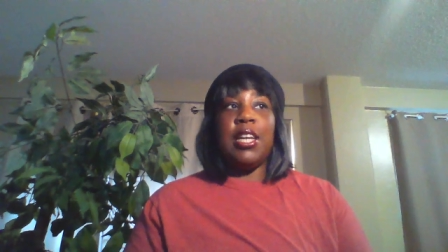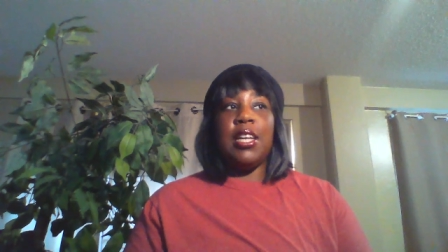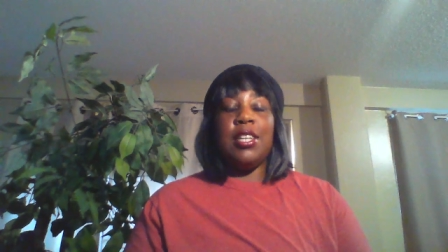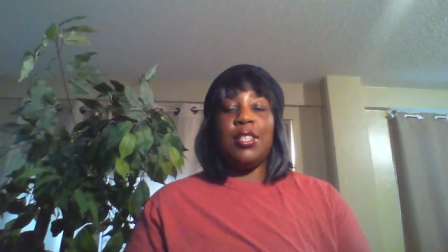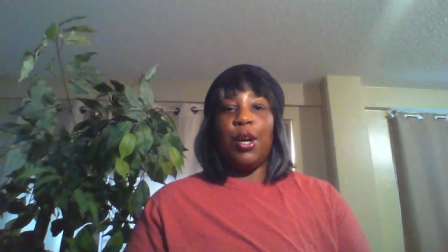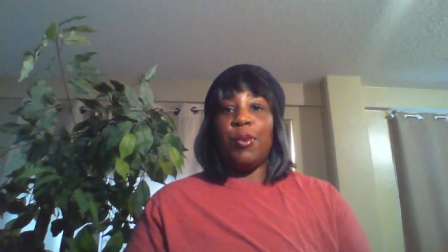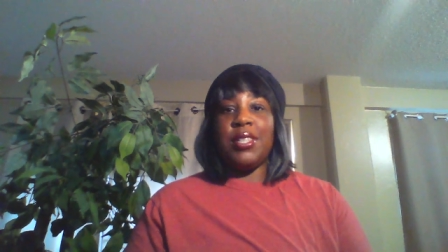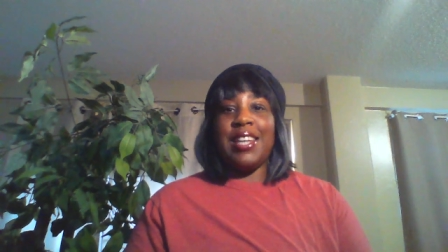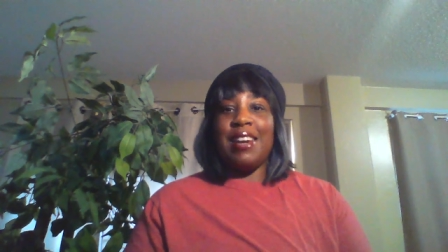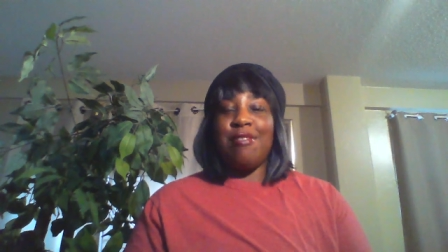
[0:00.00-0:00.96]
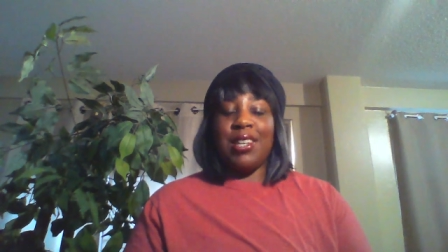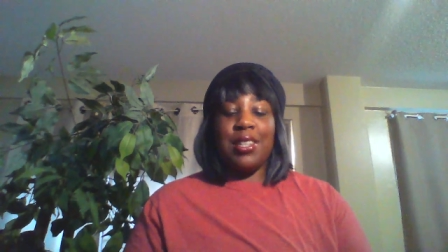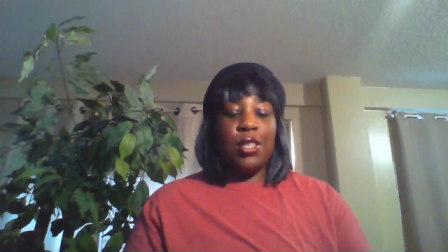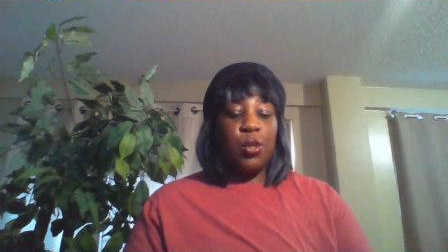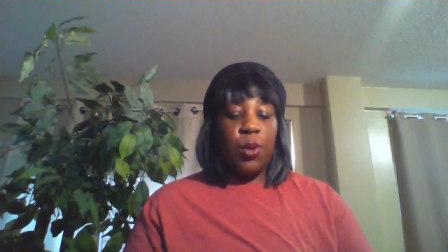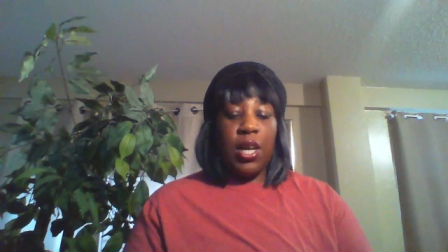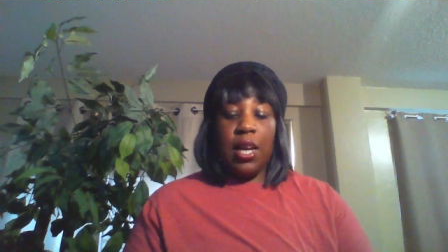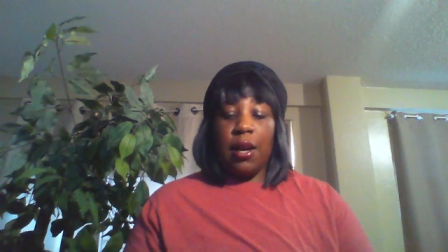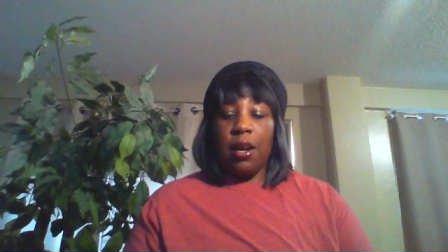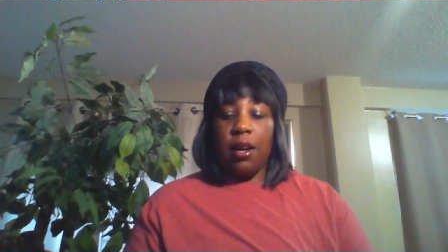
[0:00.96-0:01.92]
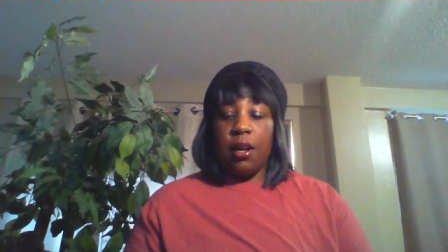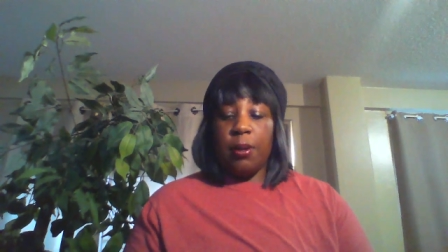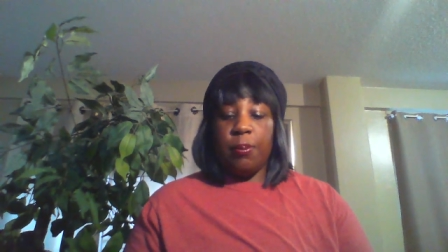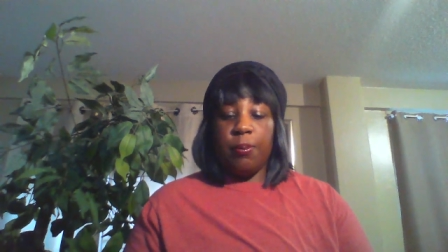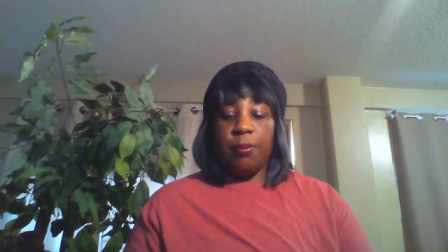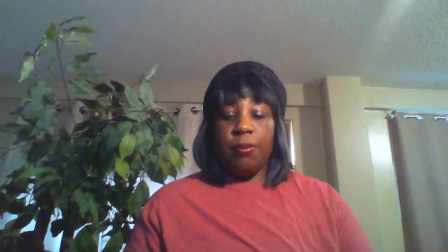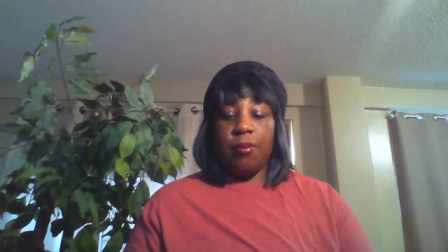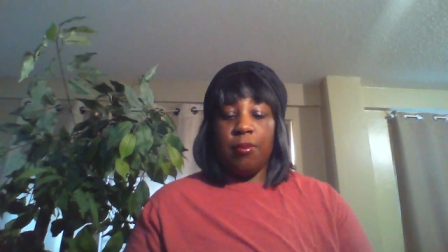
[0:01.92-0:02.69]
is going direct this week. Um...